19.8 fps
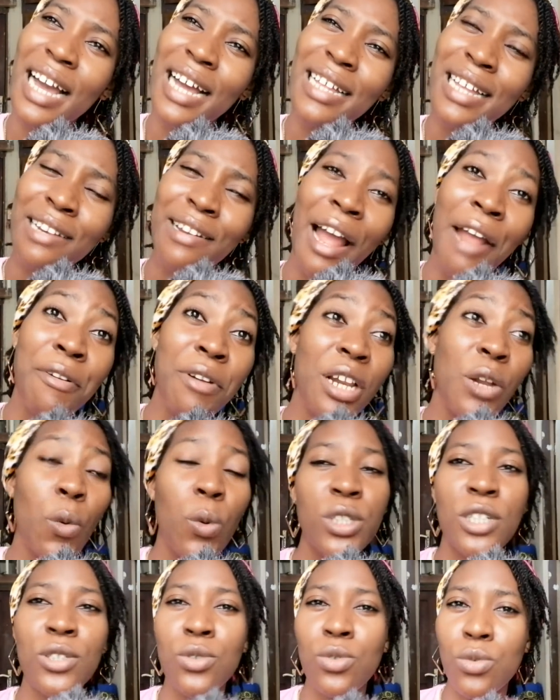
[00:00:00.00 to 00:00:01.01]
I really
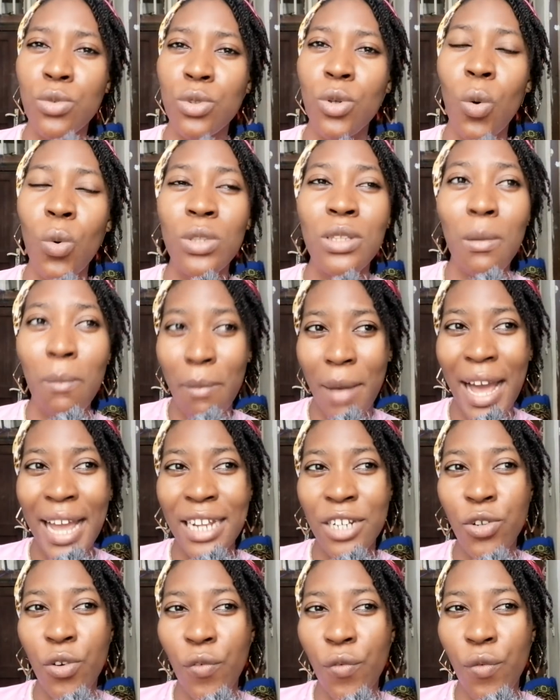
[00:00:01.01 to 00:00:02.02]
wanted to know the
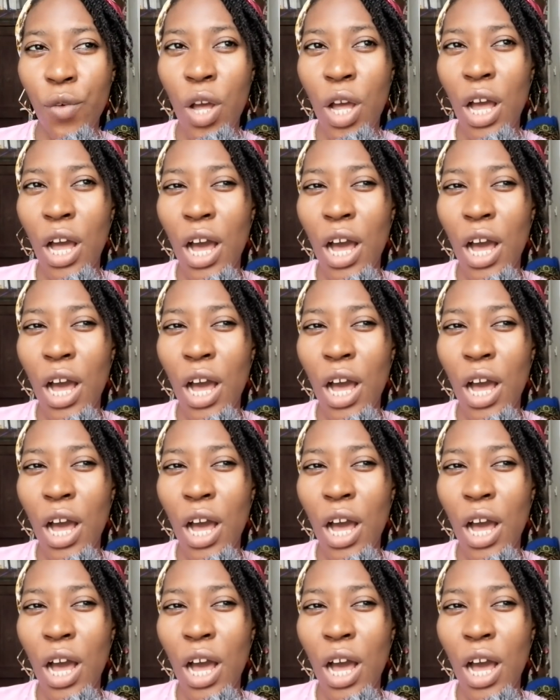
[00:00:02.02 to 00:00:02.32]
mind of